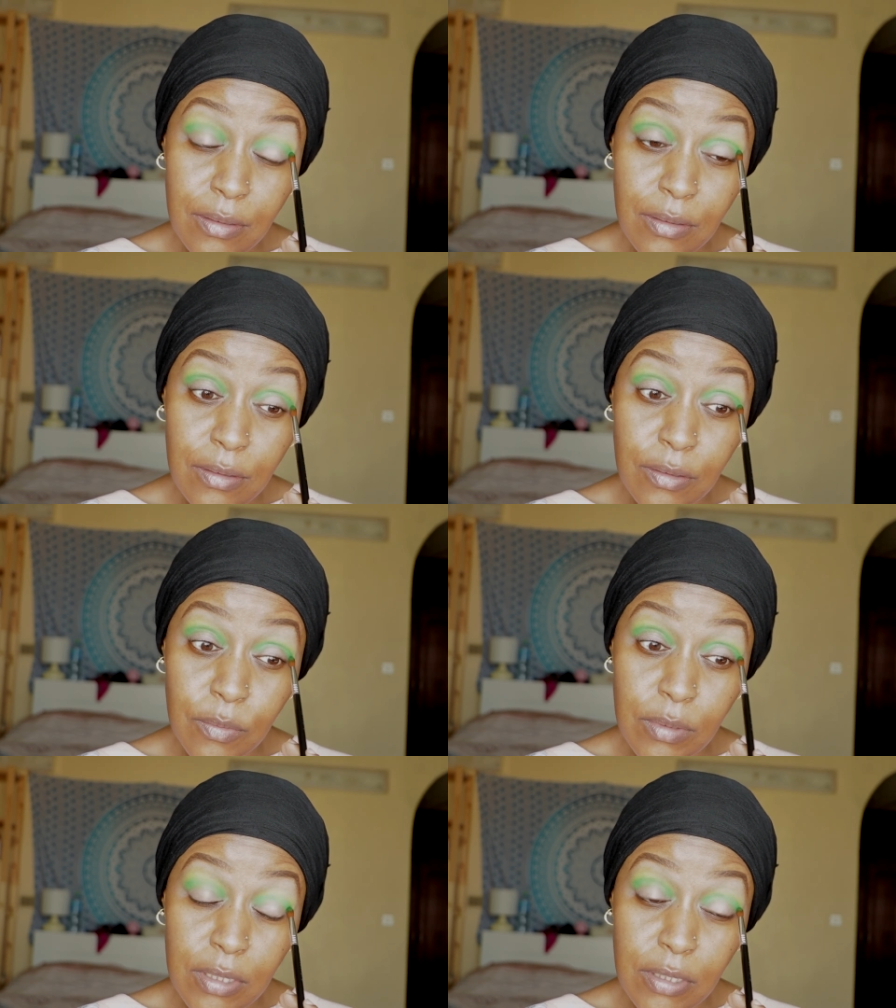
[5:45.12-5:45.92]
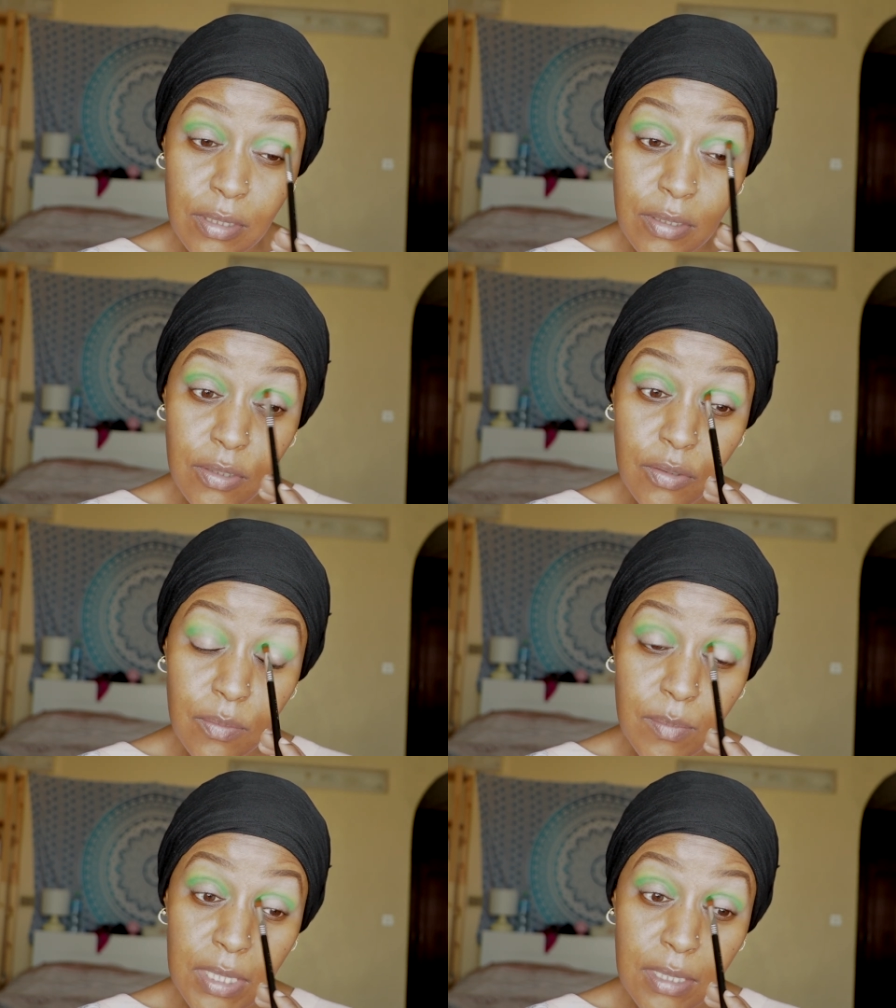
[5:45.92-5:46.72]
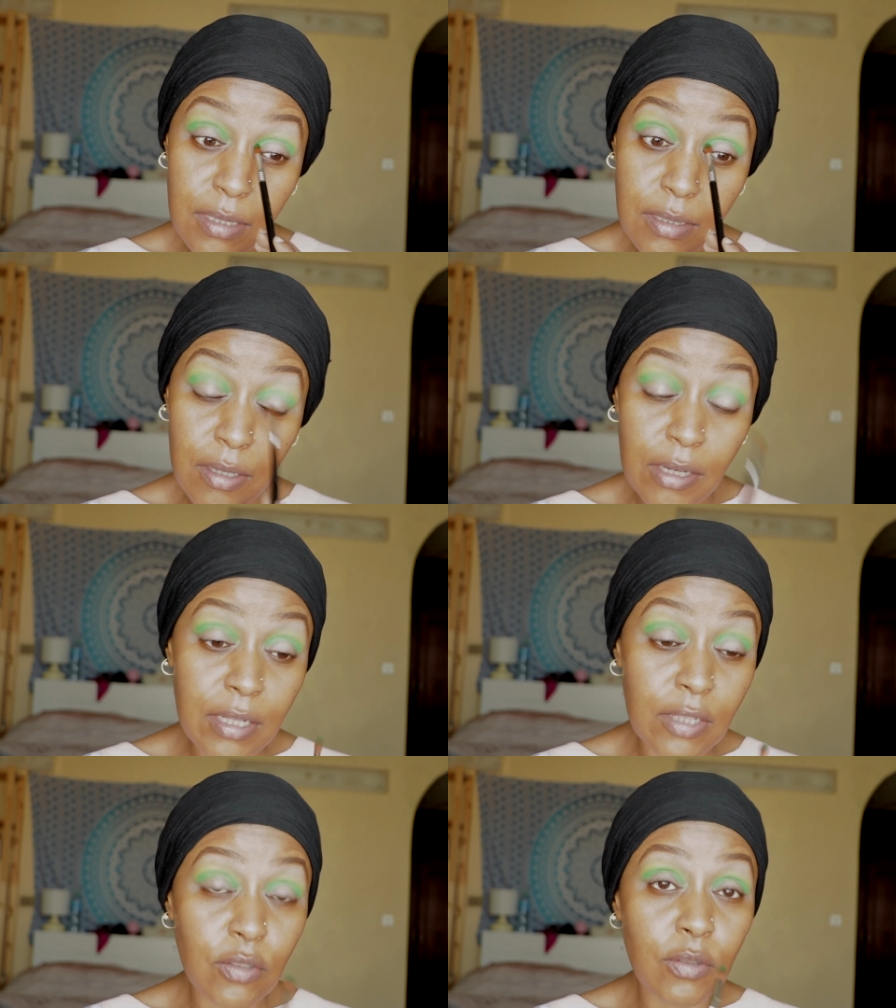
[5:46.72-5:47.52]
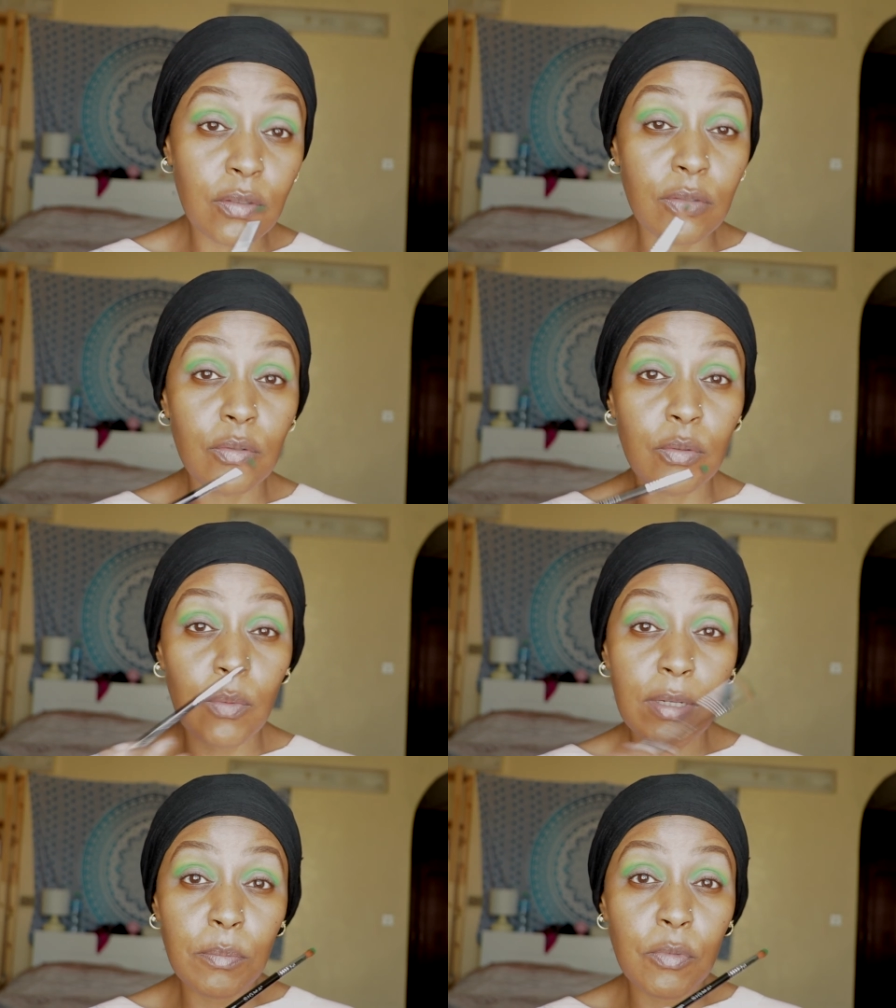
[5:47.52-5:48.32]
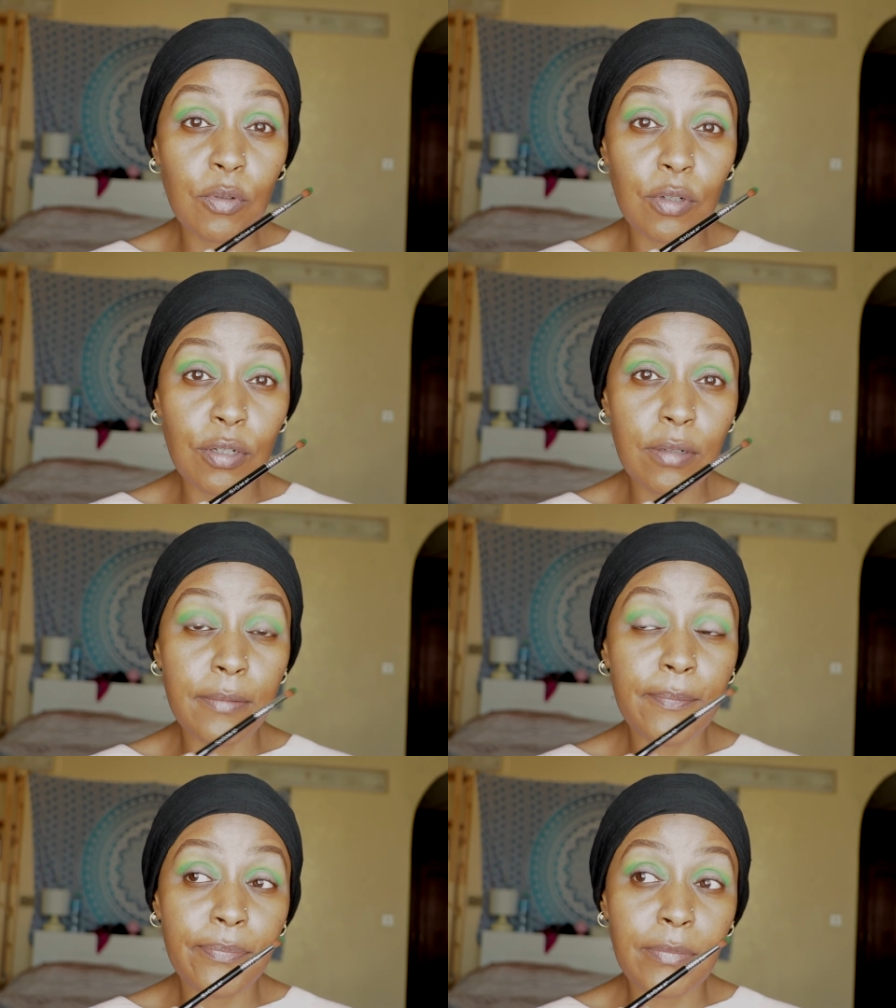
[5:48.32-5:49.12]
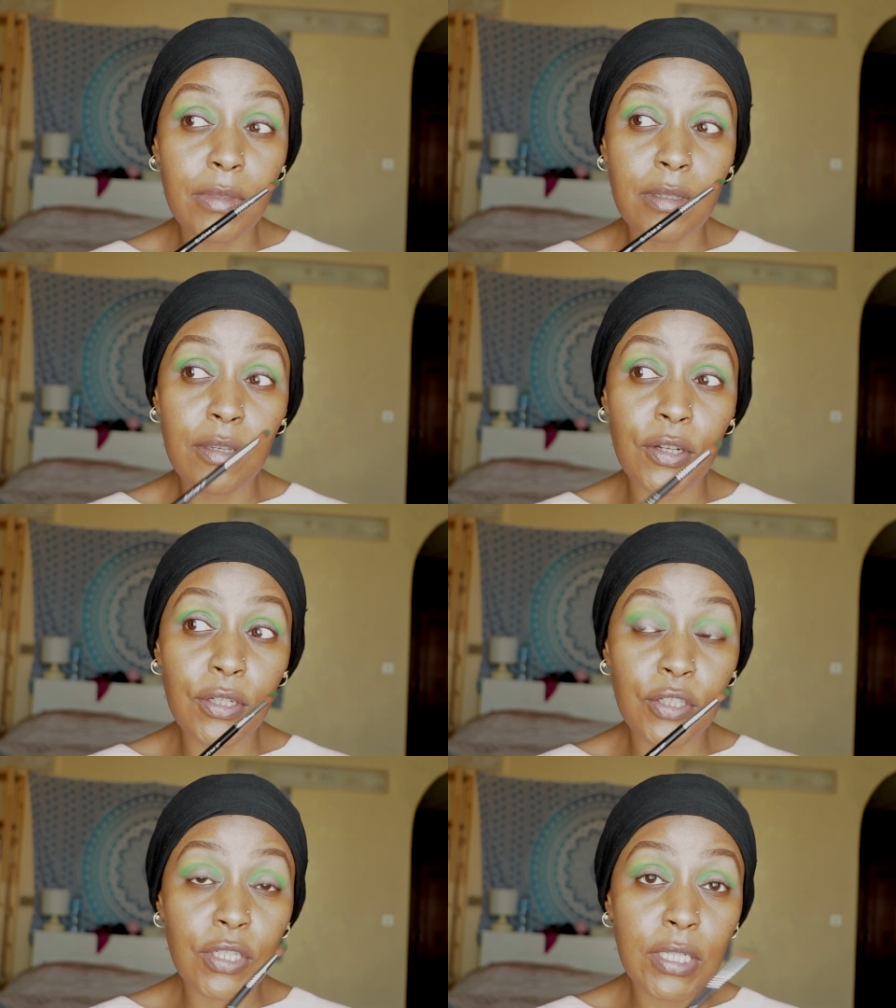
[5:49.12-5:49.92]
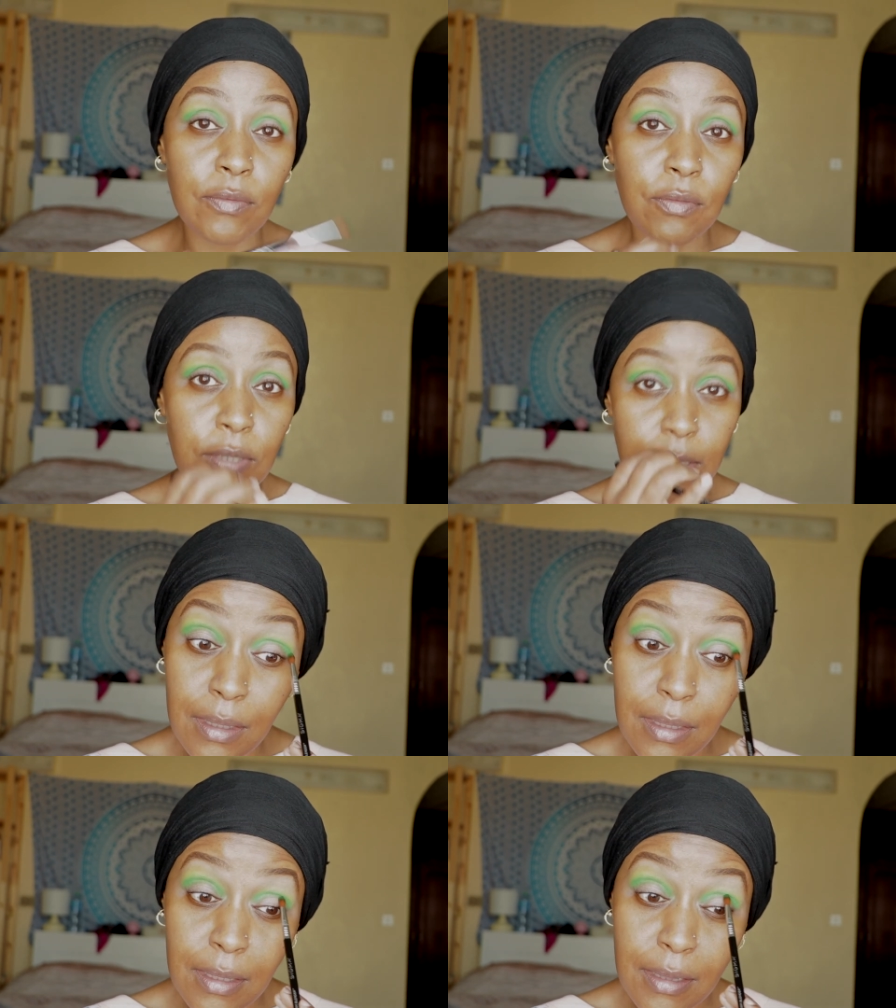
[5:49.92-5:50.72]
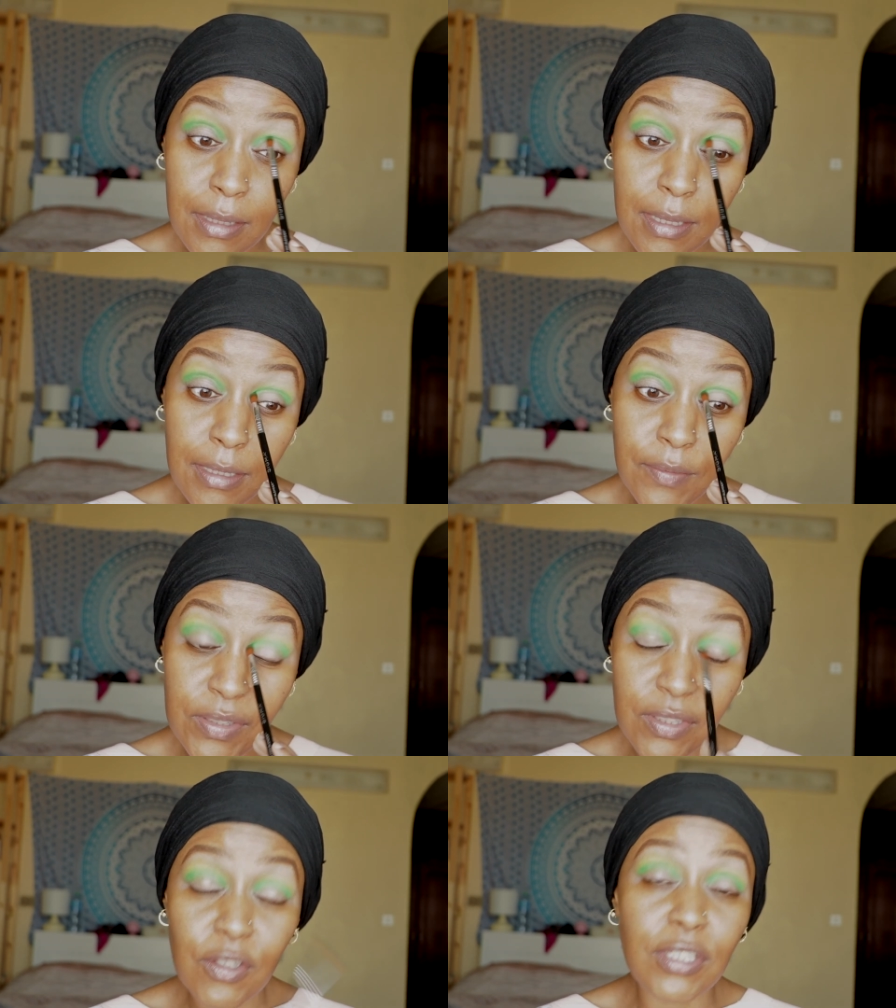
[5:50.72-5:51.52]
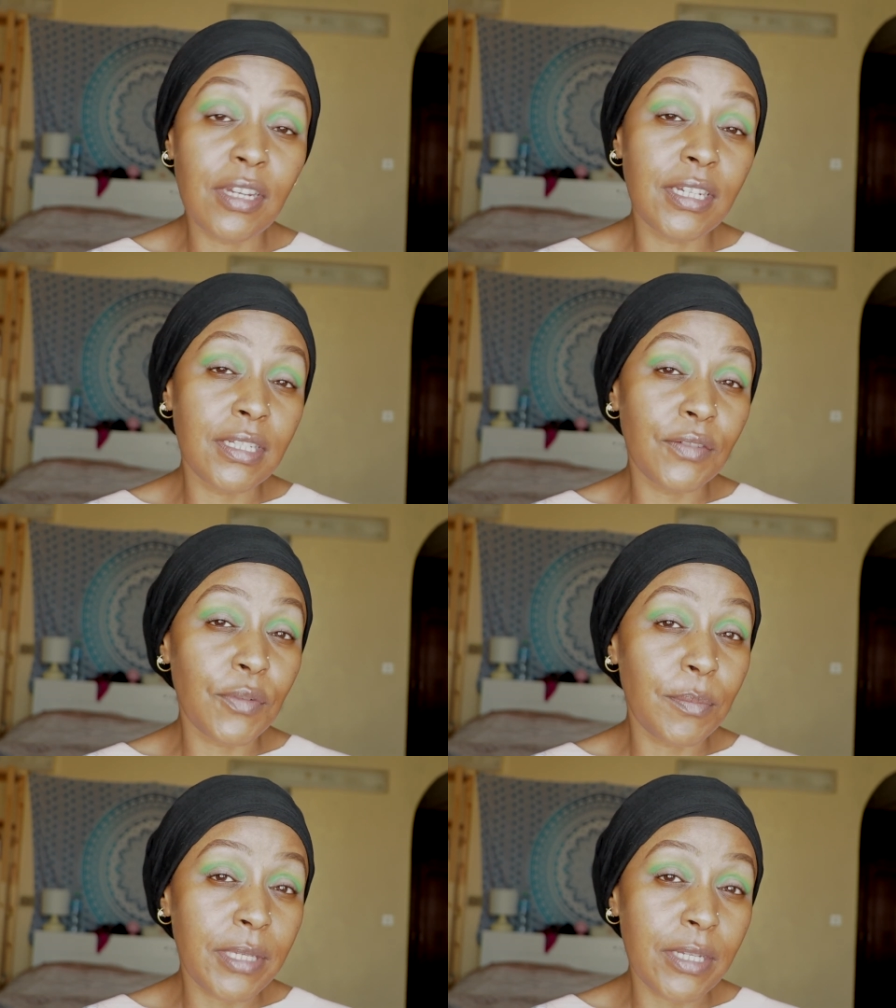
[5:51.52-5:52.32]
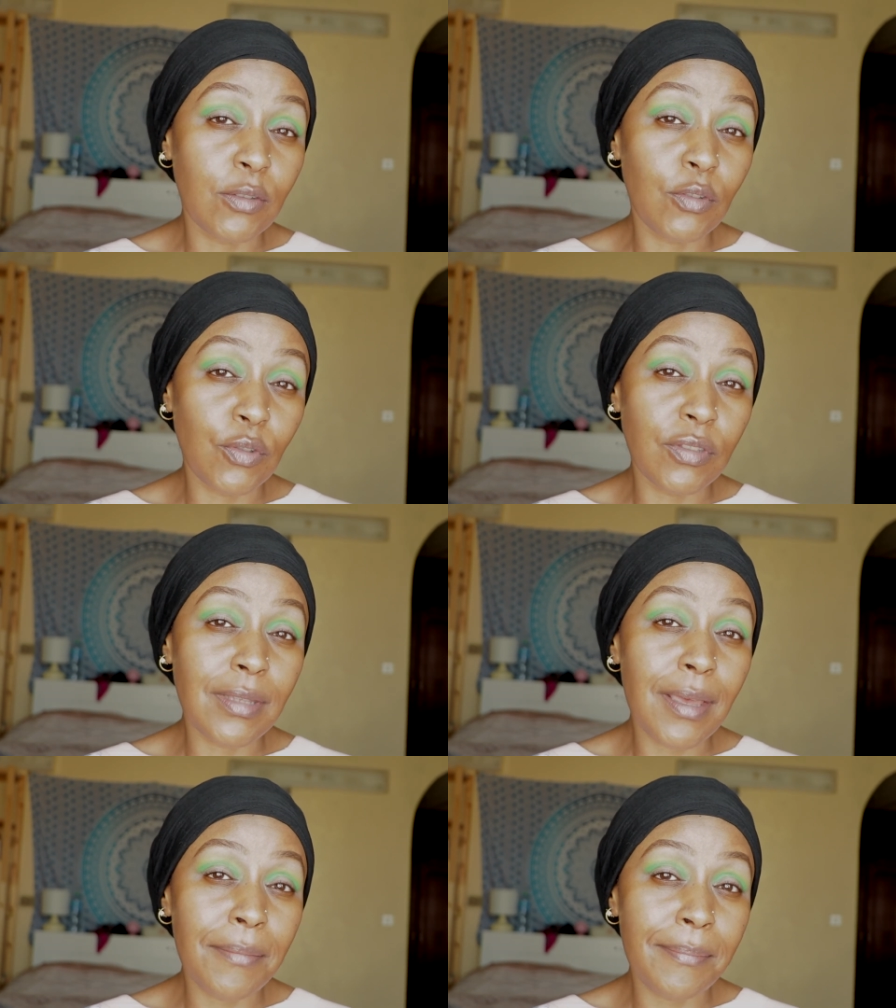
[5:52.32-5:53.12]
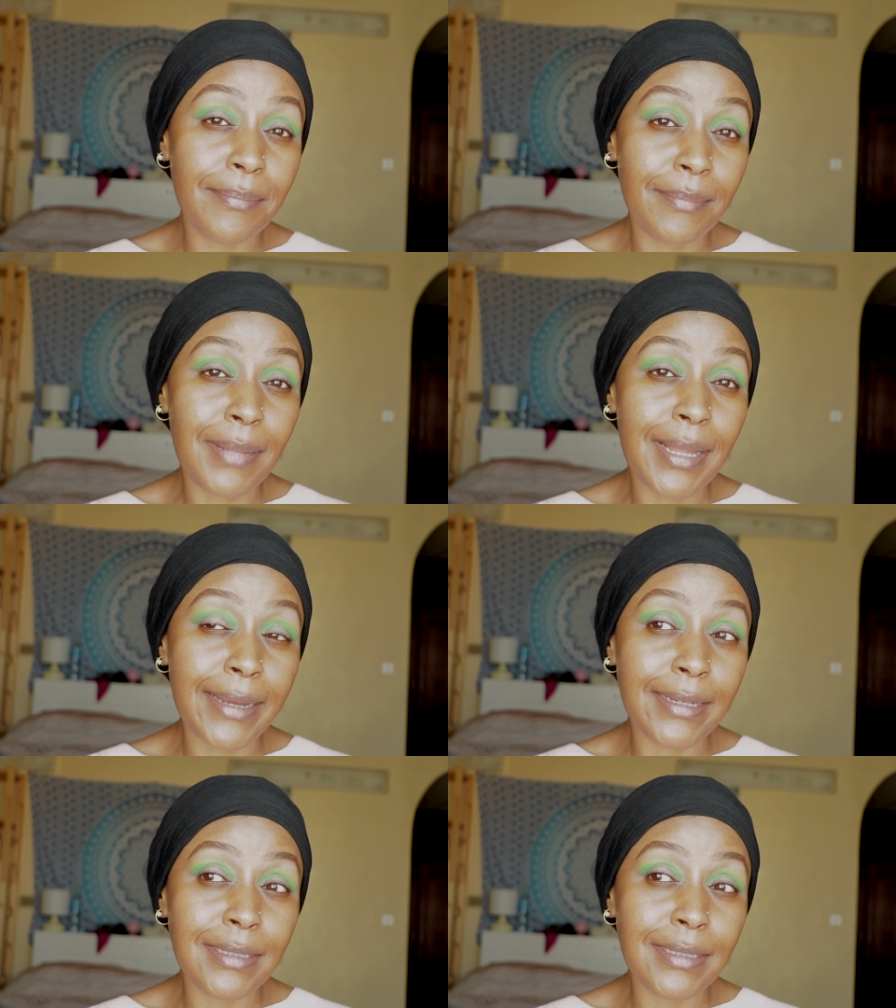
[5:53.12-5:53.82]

in the crease just to make it dark. I'll do one more darker shade of green, and then if it's not dark enough for me, I'll use black.